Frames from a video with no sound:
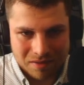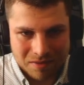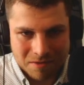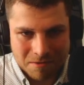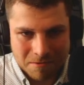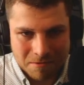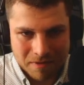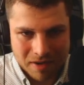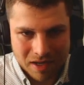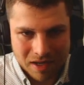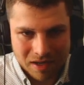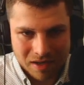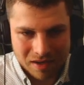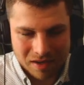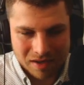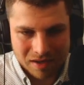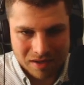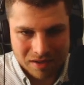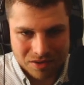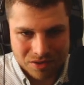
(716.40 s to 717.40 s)
we
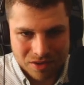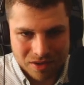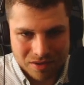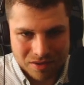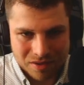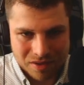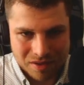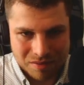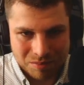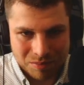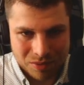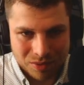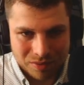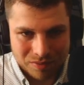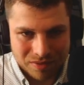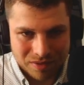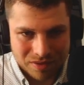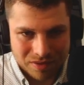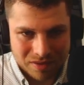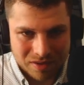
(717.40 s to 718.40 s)
can just improve
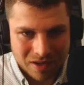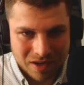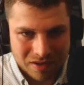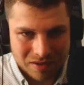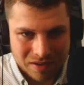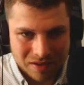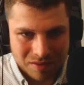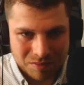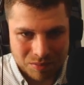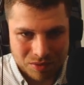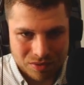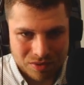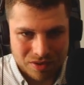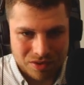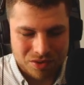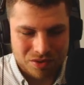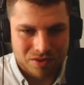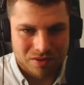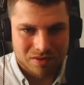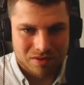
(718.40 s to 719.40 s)
the starting
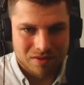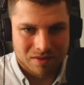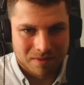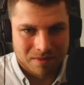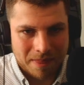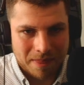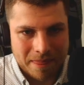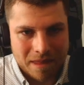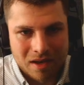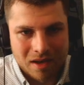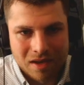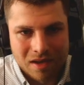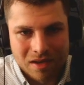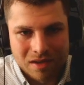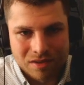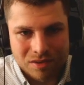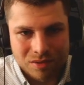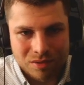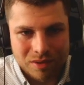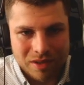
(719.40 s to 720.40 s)
position.
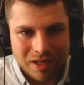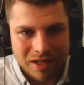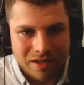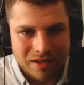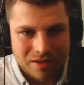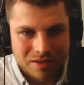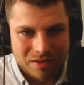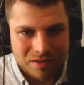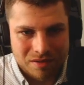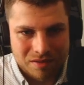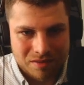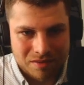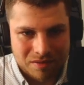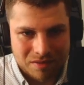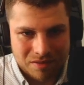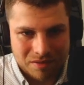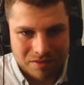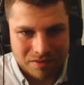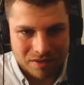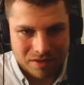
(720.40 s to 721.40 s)
So here is
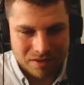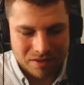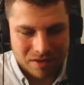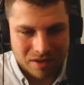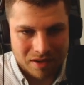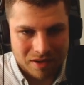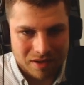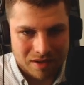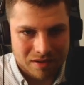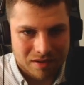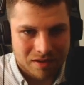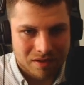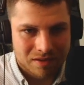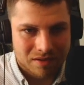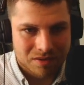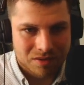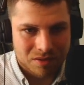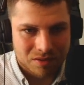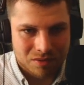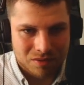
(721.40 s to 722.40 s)
first character,
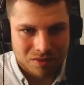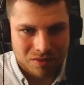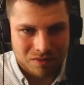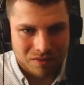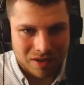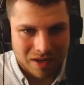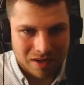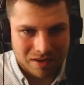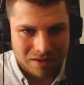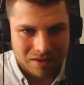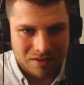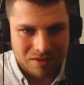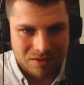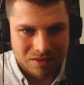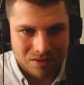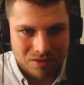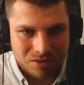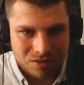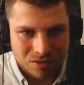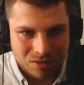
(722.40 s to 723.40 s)
so 1,
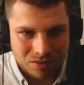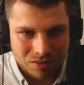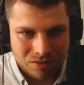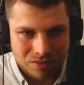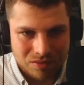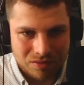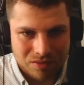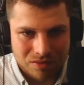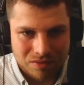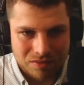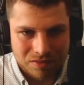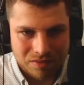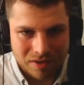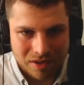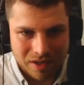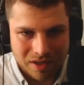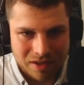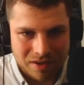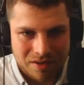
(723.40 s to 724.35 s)
2, 3,